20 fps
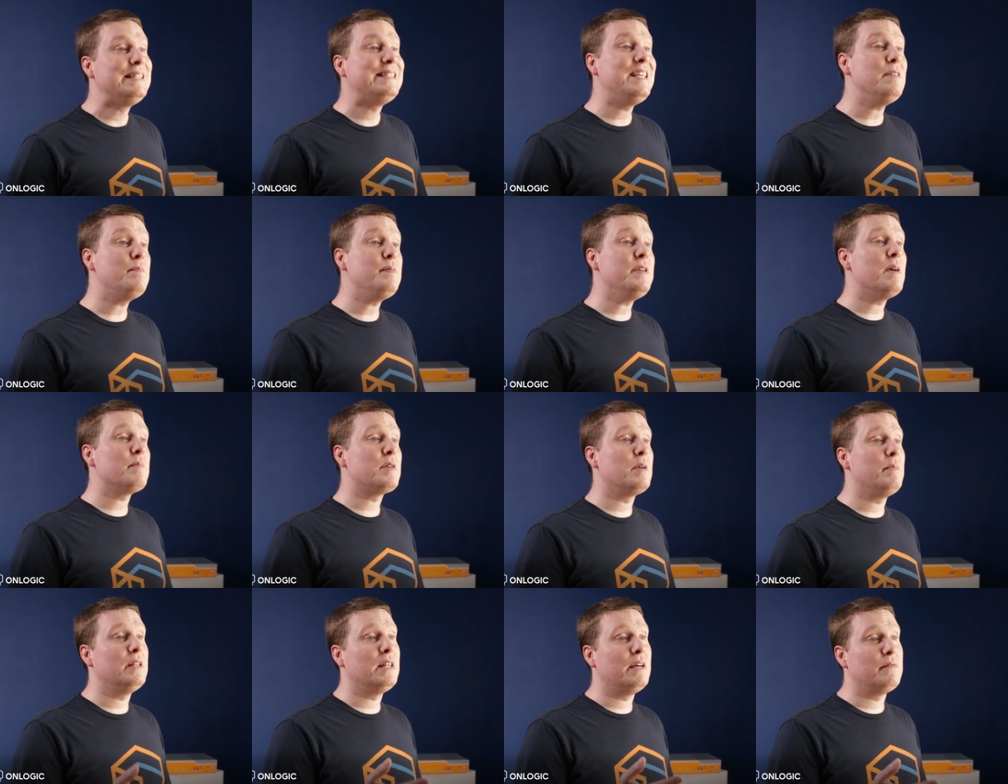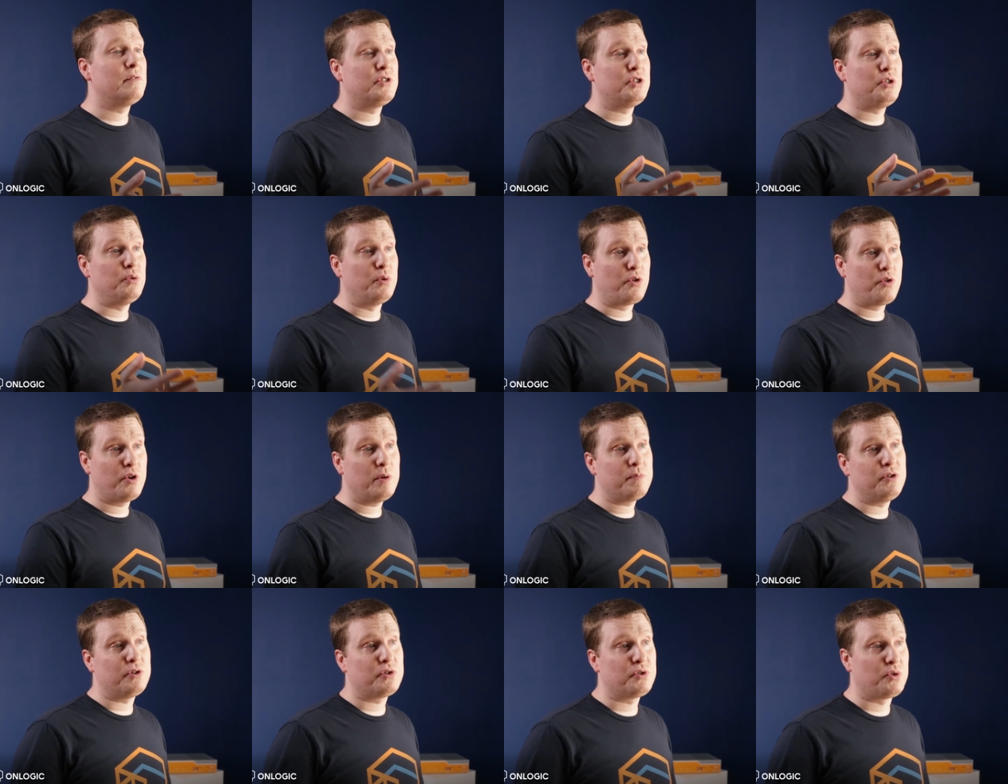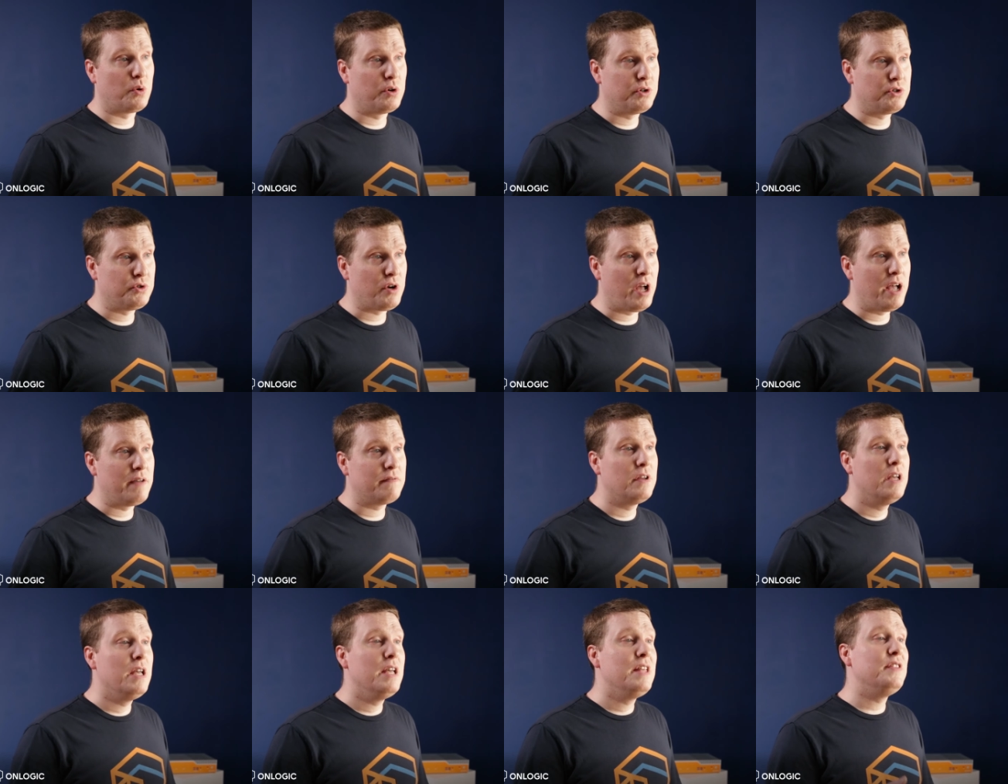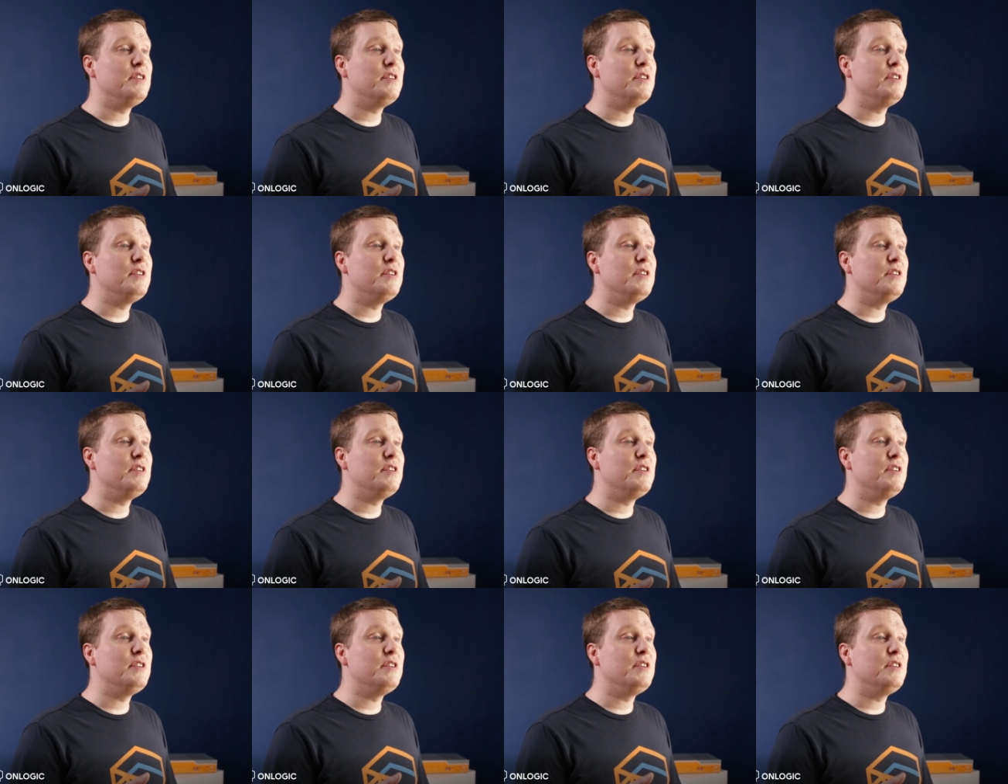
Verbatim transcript: TPM can be leveraged to encrypt your storage drive.